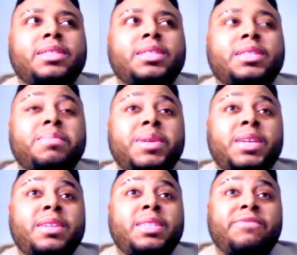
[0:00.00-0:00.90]
to
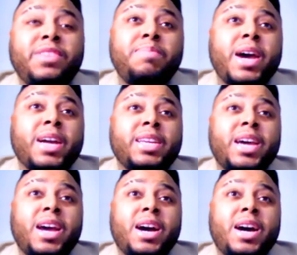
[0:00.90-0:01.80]
be some feedback
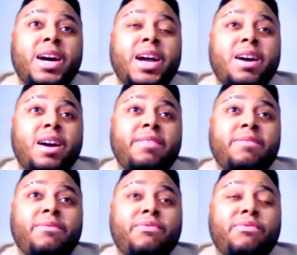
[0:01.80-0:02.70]
that I got
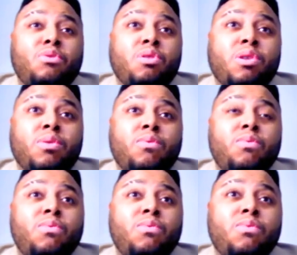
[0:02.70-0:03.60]
for
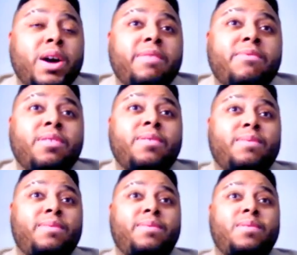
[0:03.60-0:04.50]
whatever
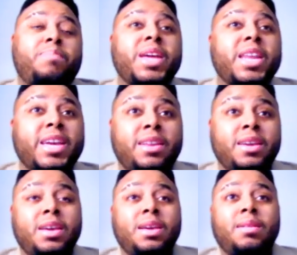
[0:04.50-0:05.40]
opinion
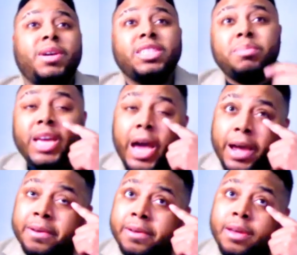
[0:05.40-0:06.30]
my sibling
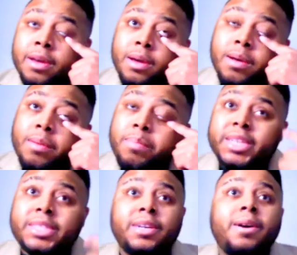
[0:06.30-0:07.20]
had.
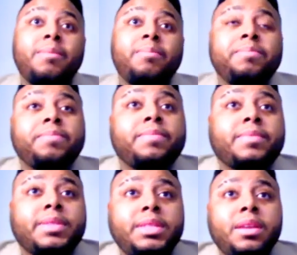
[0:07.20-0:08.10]
But
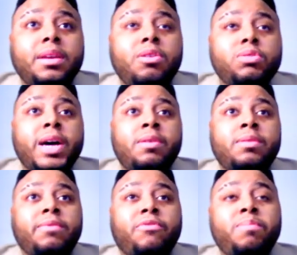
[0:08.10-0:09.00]
no
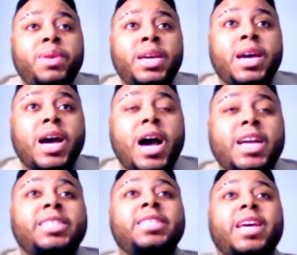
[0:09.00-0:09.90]
doubt, for me,
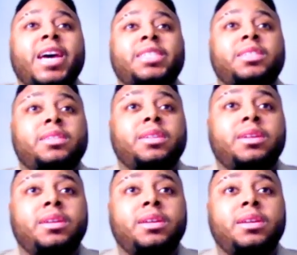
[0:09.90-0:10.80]
I see it as,
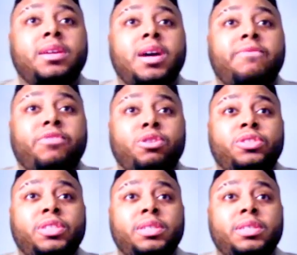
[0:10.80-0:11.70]

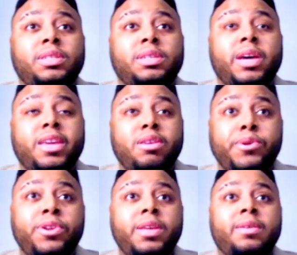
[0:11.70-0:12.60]
first, a
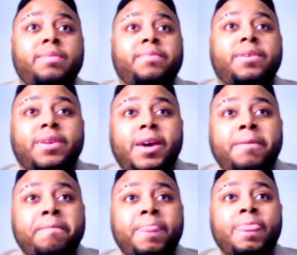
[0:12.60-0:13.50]
community. Okay,
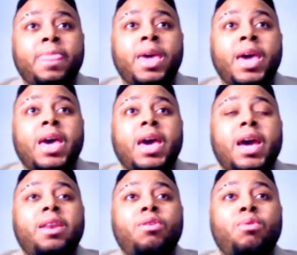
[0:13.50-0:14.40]

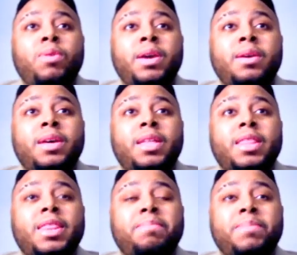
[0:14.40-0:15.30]
and knowing
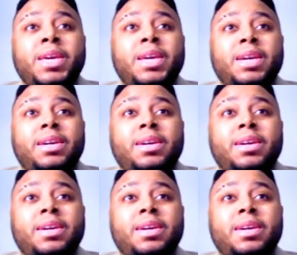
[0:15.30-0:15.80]
me,